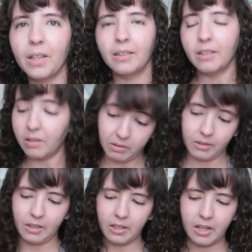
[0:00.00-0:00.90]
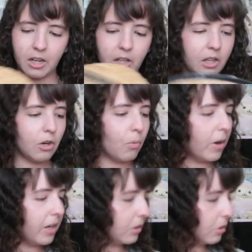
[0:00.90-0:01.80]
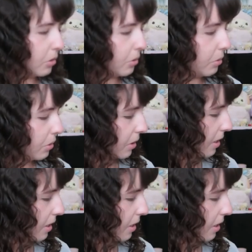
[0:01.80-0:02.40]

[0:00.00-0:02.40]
so since he didn't want to use